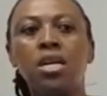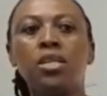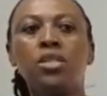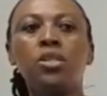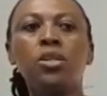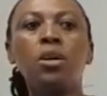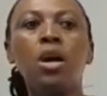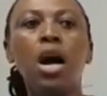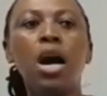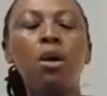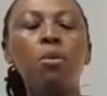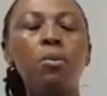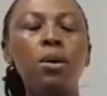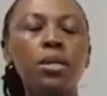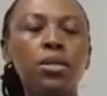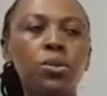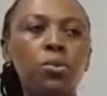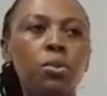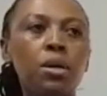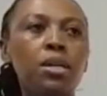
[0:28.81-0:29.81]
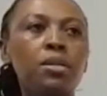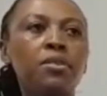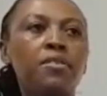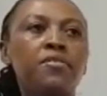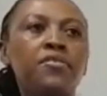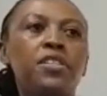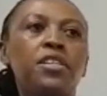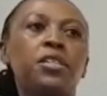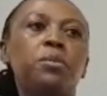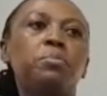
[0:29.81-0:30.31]
So I was one
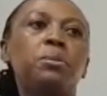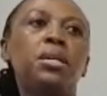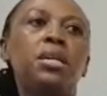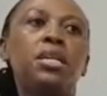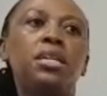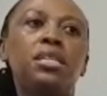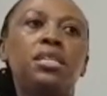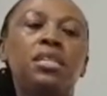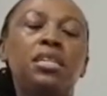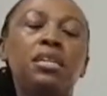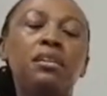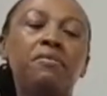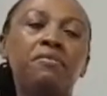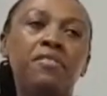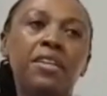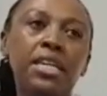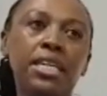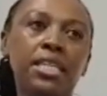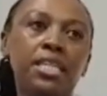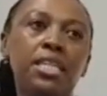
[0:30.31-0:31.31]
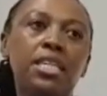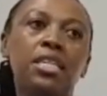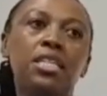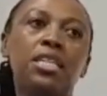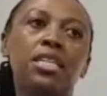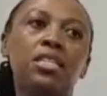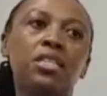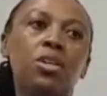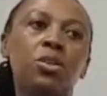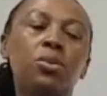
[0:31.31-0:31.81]
of the speakers
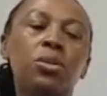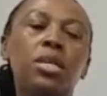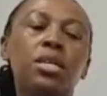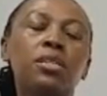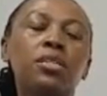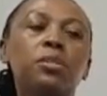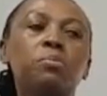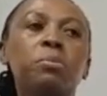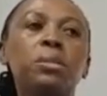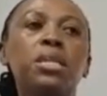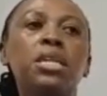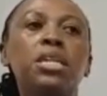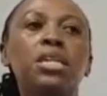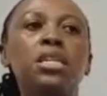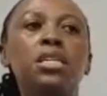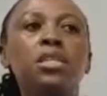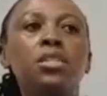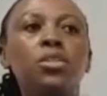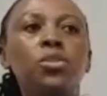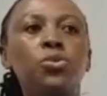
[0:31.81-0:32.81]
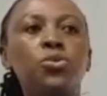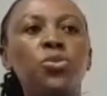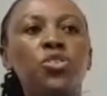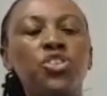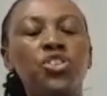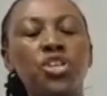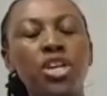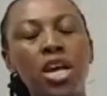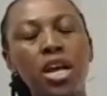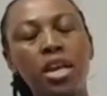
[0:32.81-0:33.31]
invited as a local speaker to
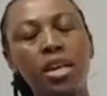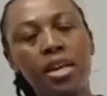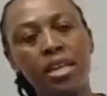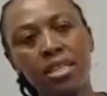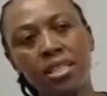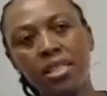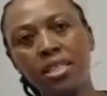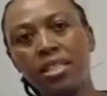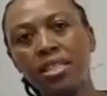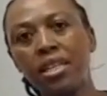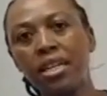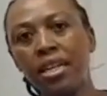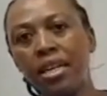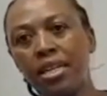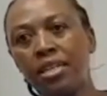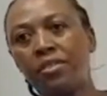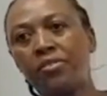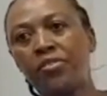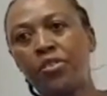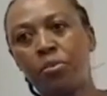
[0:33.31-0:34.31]
share lessons learned